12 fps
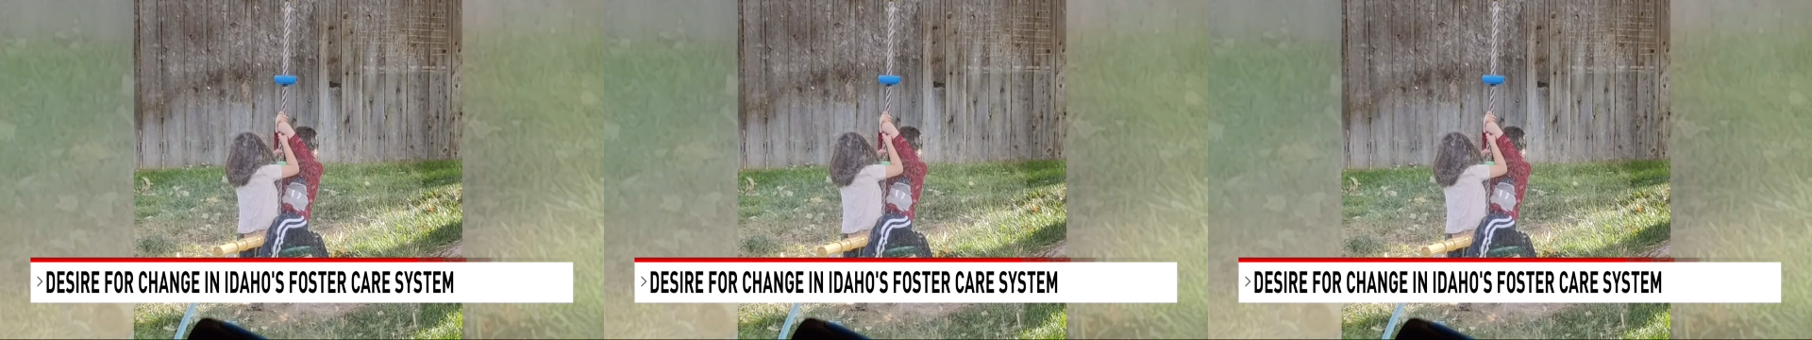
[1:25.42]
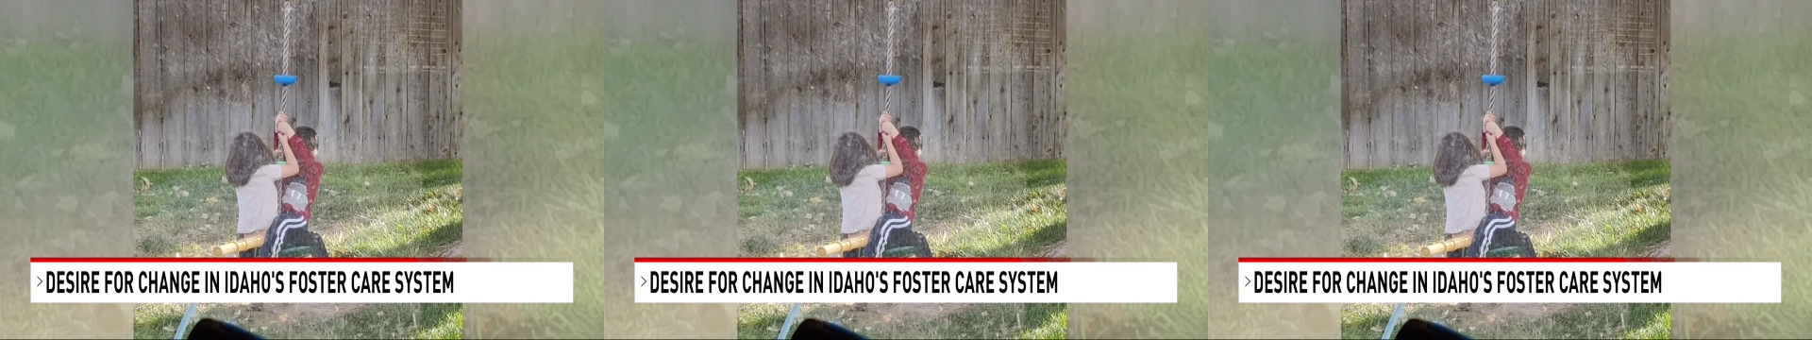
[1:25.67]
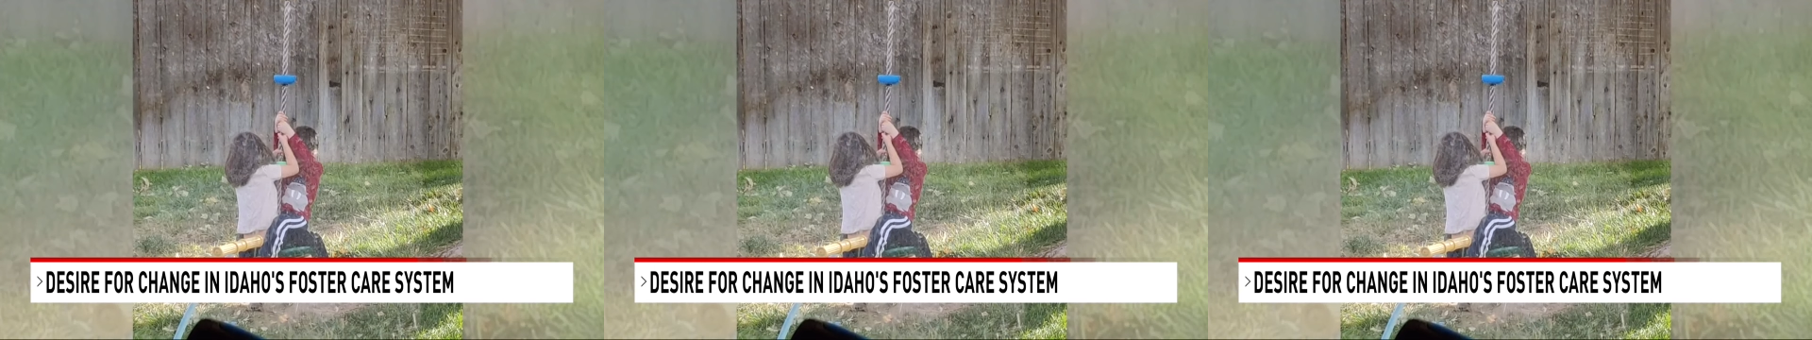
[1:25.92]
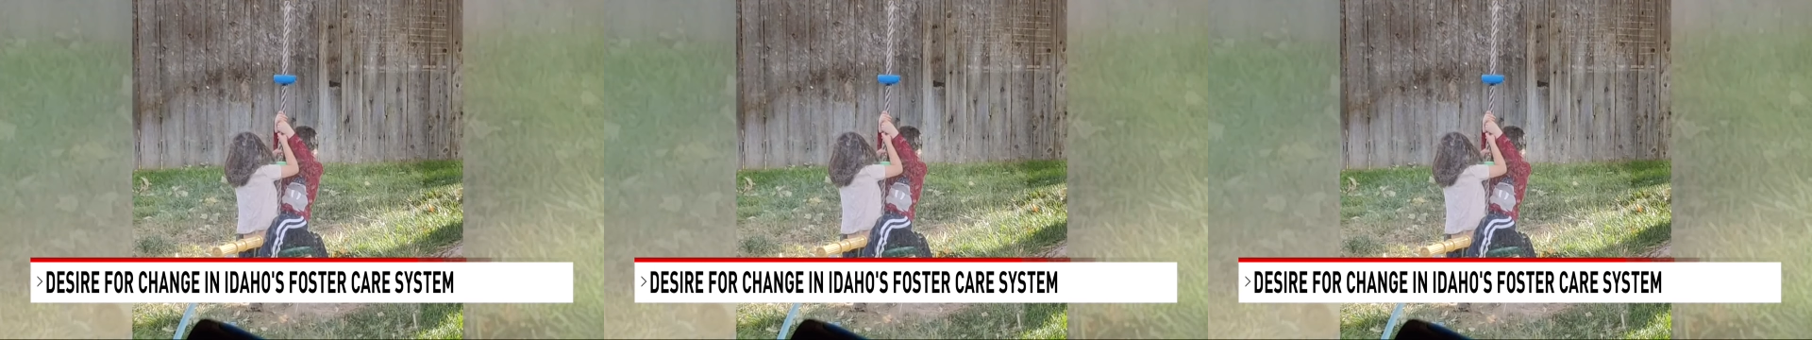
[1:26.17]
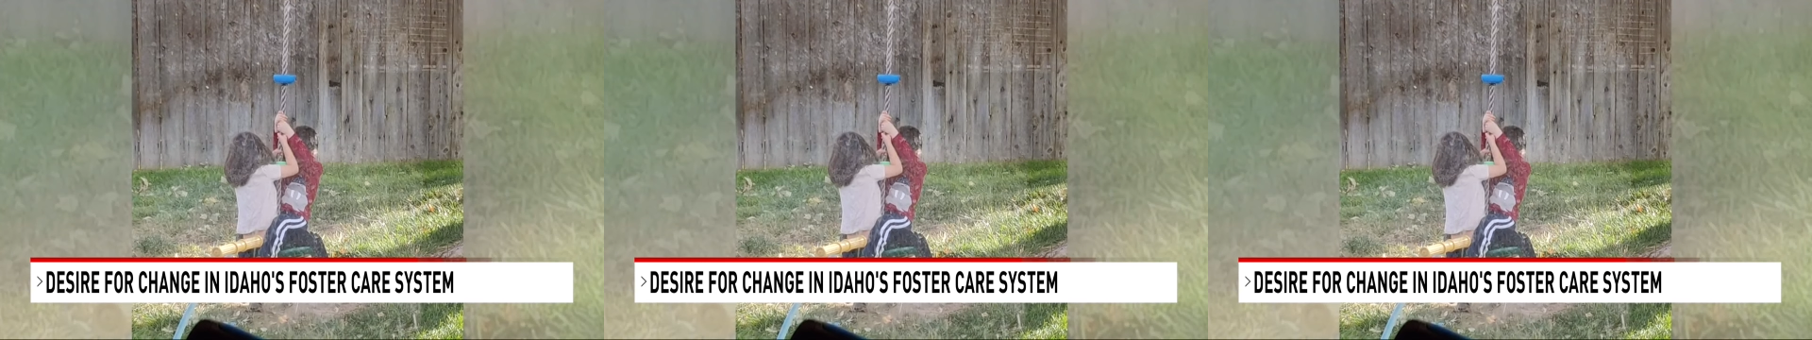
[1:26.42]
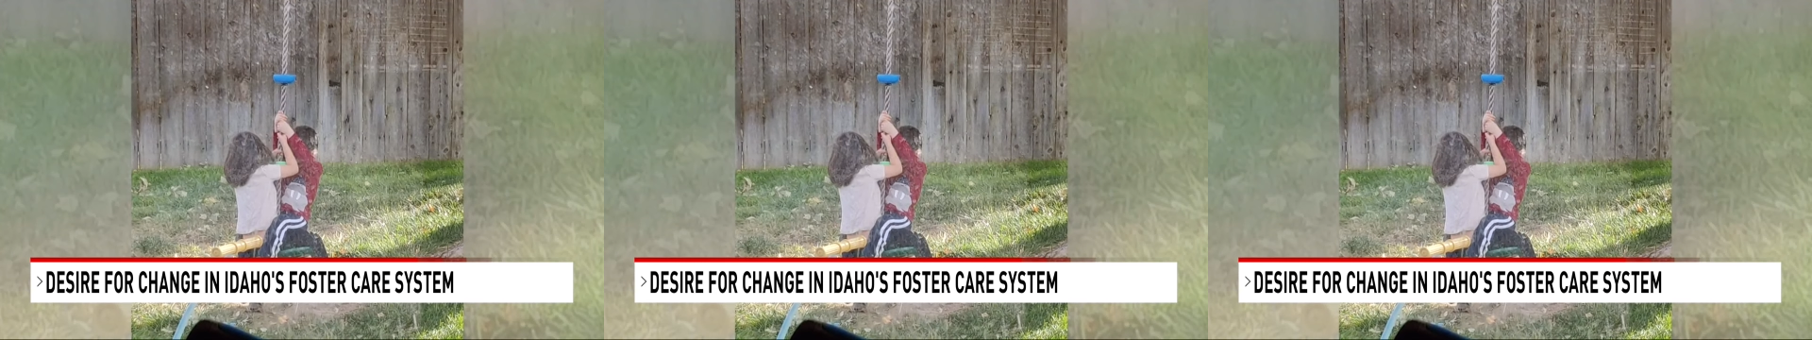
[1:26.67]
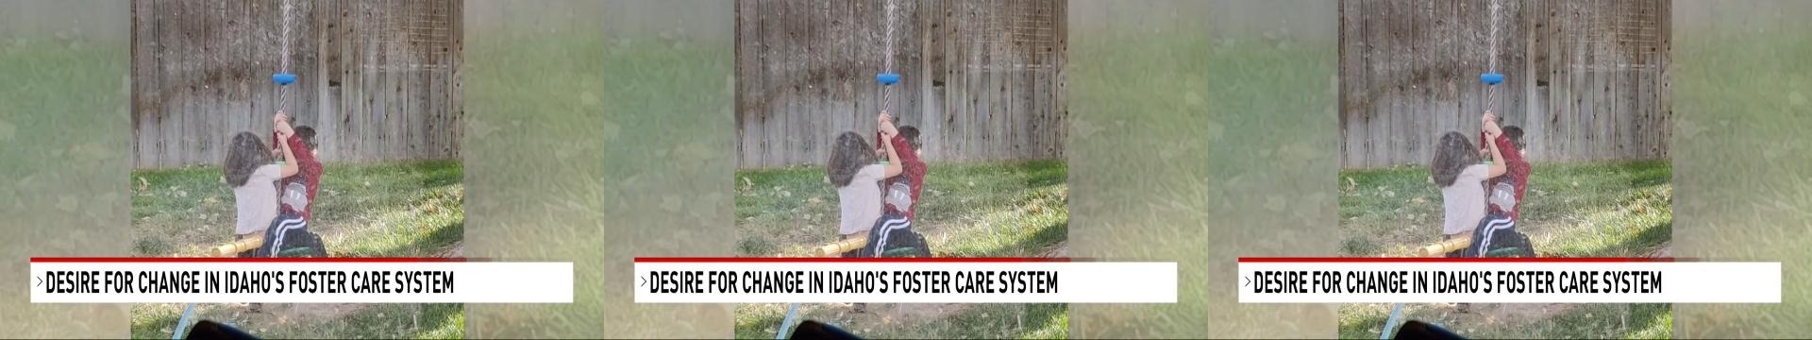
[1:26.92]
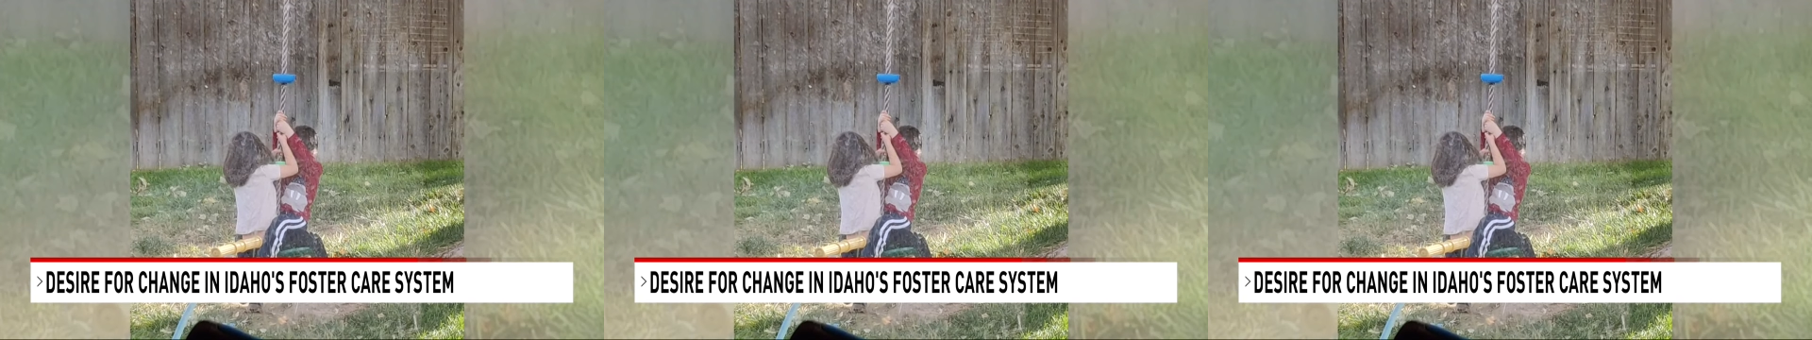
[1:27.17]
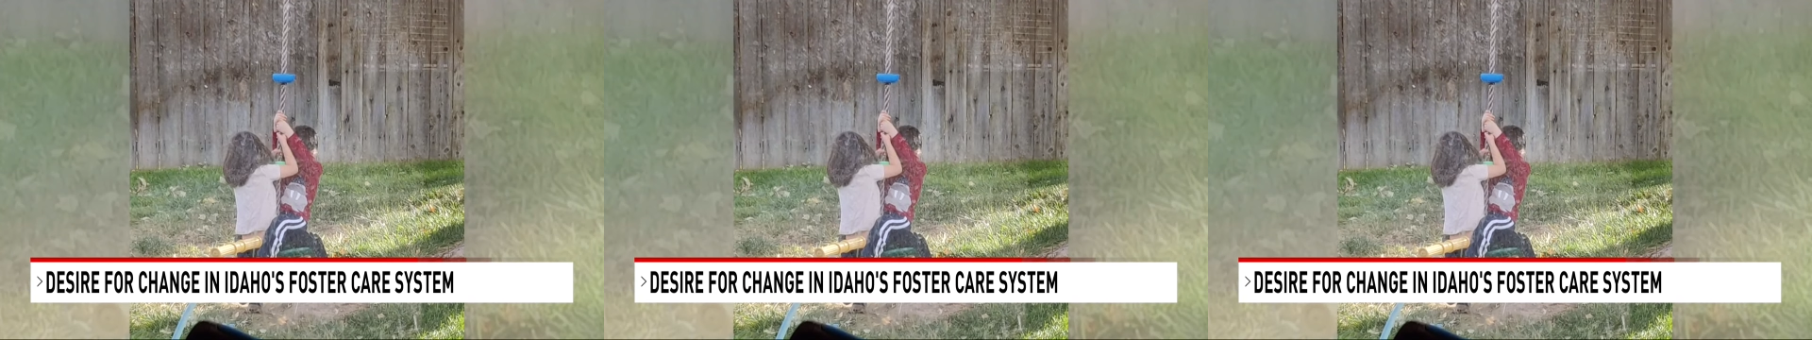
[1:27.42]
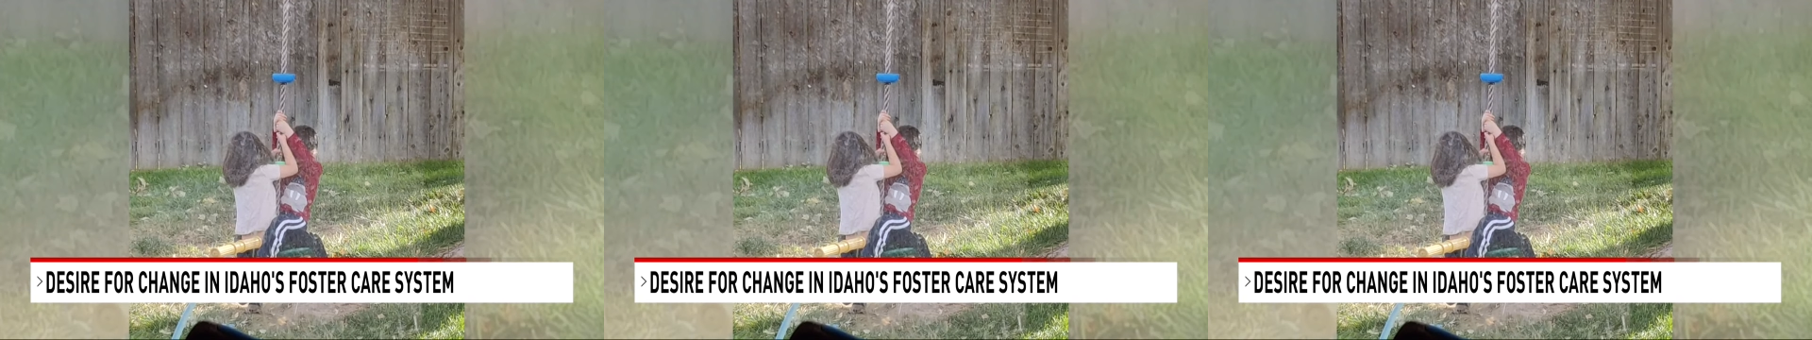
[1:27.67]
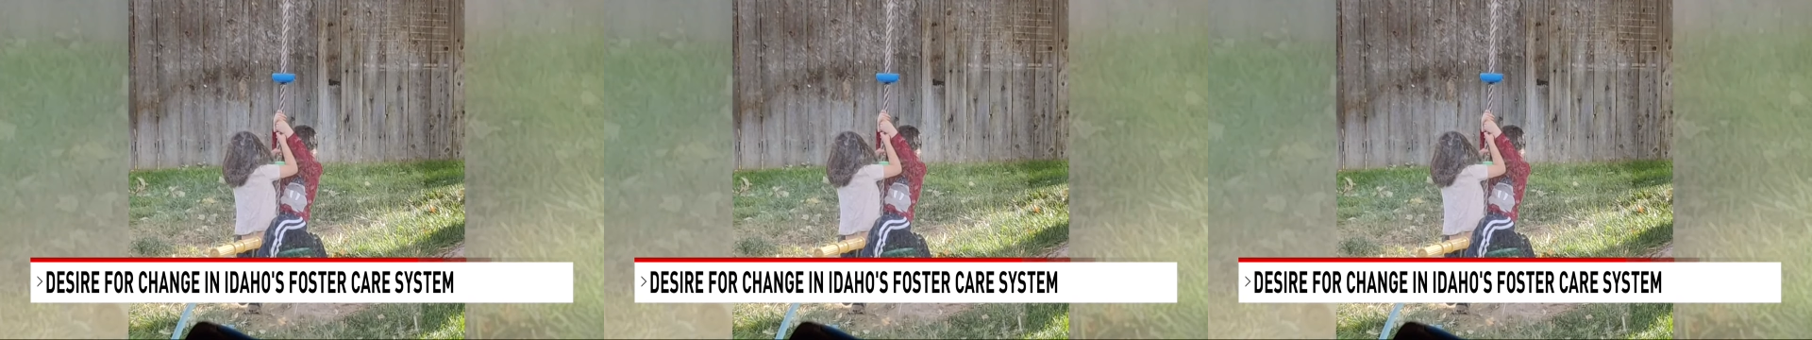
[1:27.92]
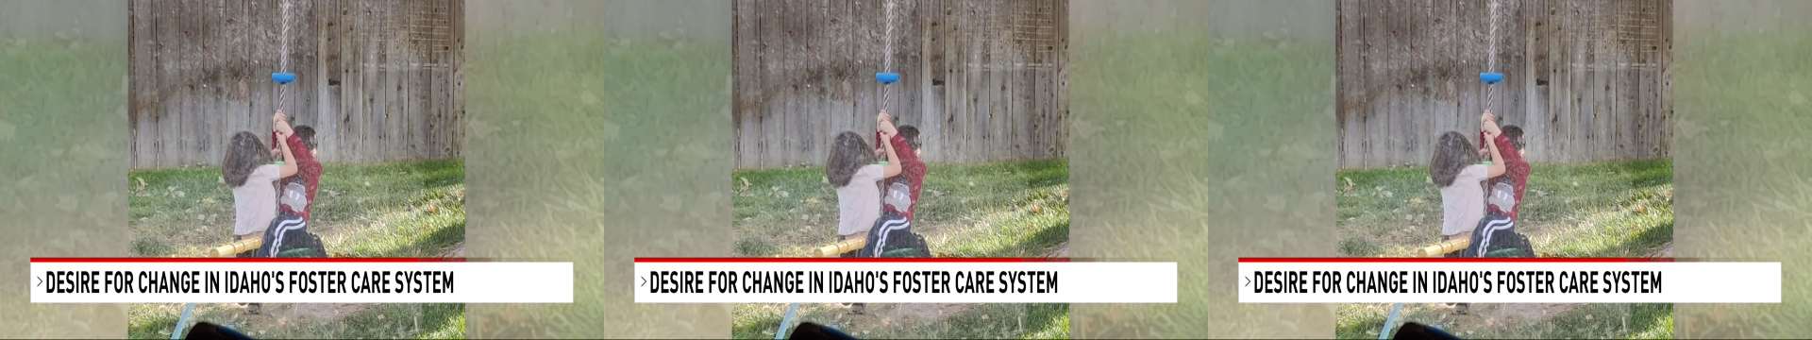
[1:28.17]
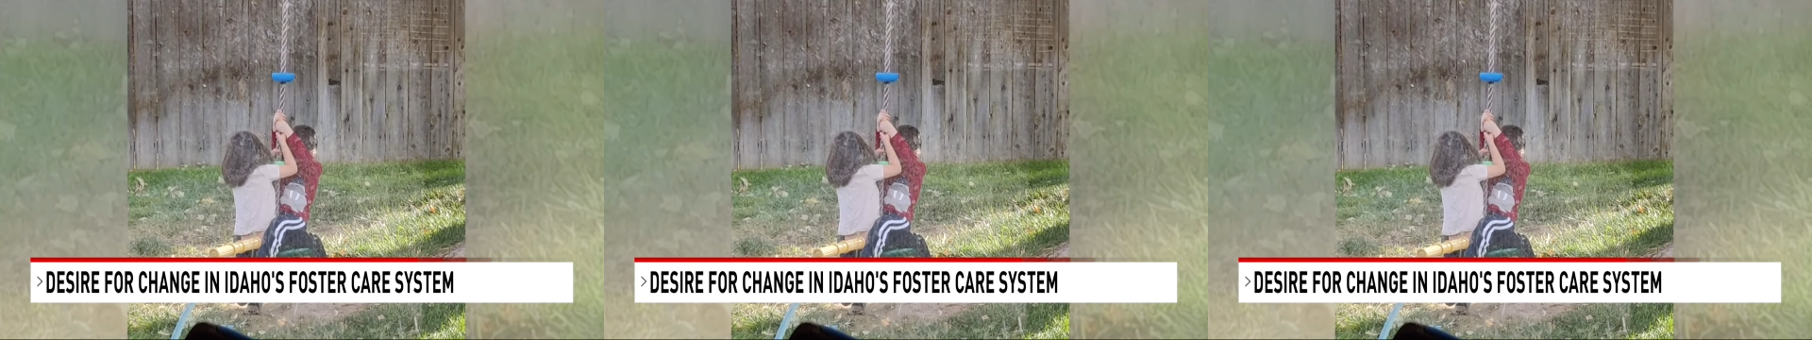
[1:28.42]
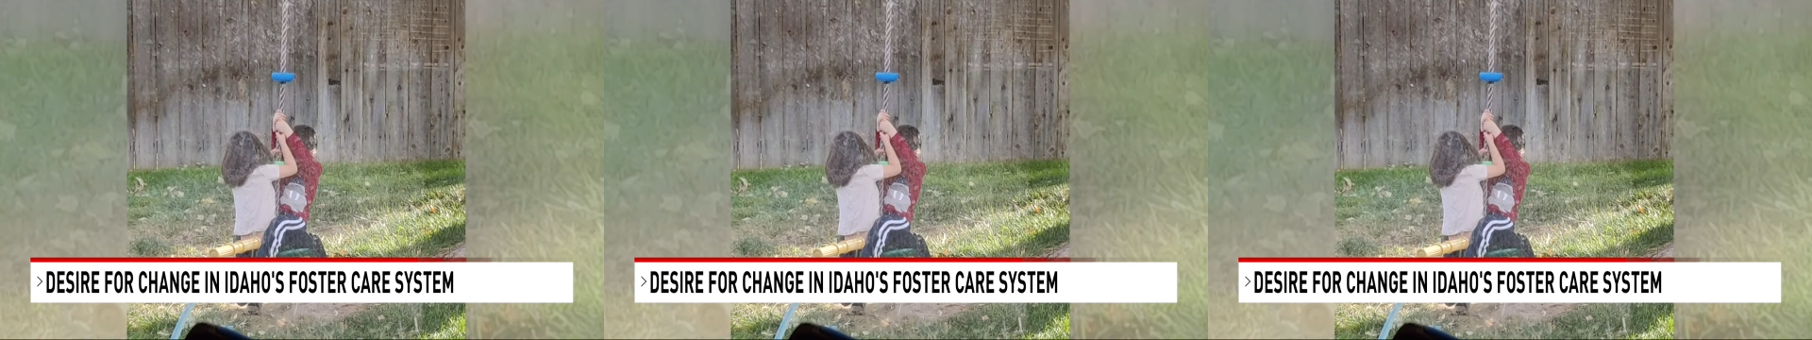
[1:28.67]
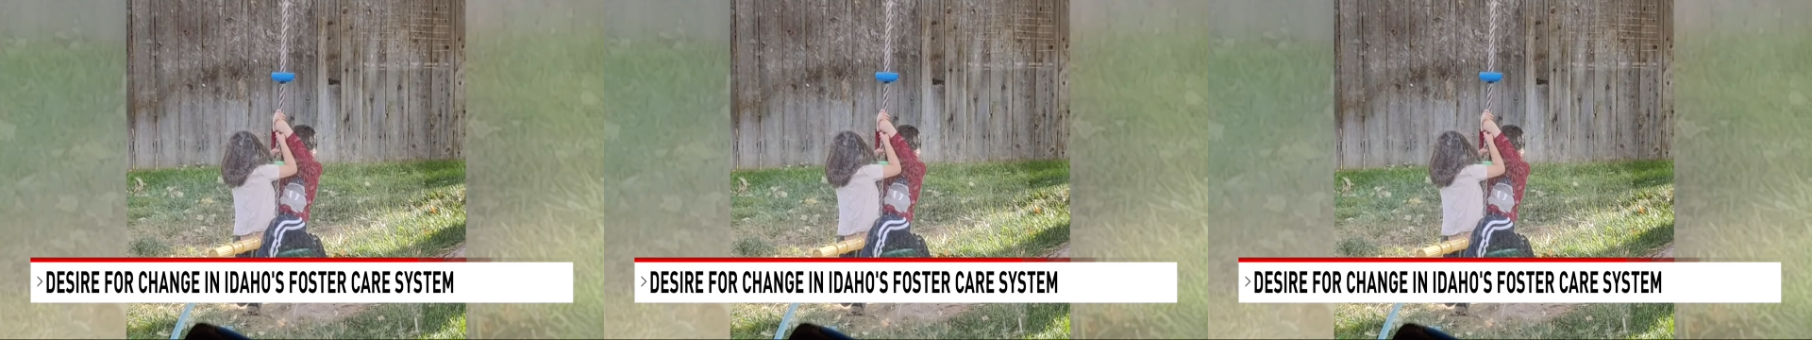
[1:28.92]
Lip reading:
(no speaker visible)